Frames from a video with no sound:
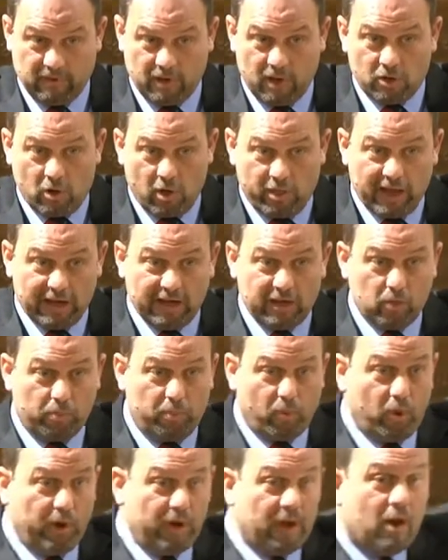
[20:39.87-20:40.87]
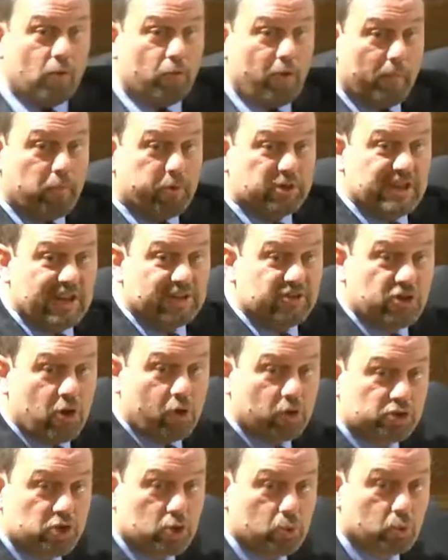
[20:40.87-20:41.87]
No, that little boy represents
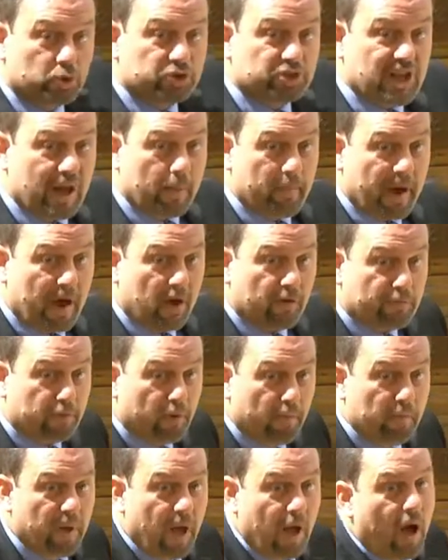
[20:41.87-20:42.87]
those who will step out from